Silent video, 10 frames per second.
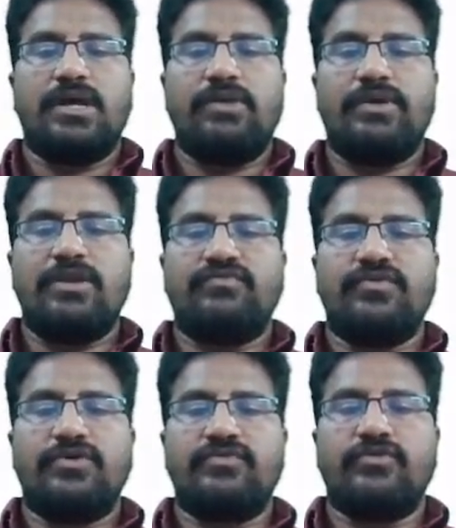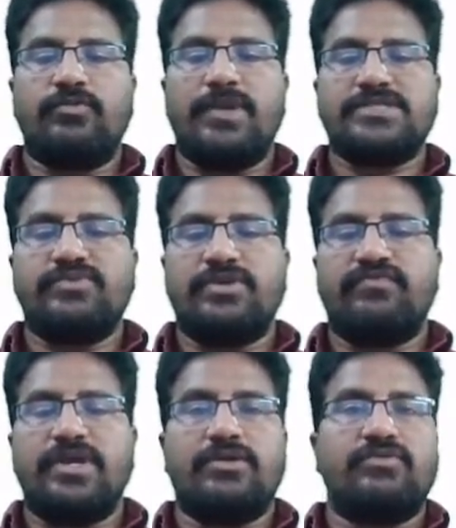I value 4. 4 plus 1,
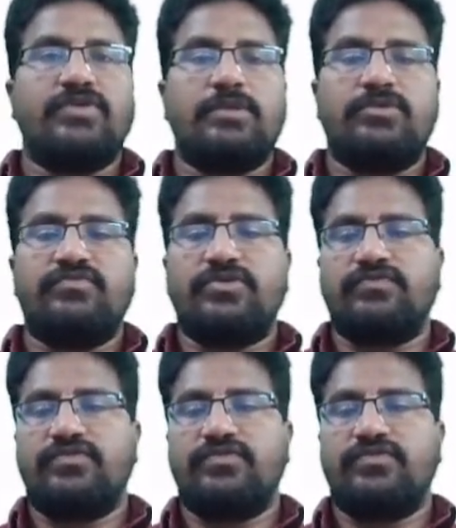5. 5 before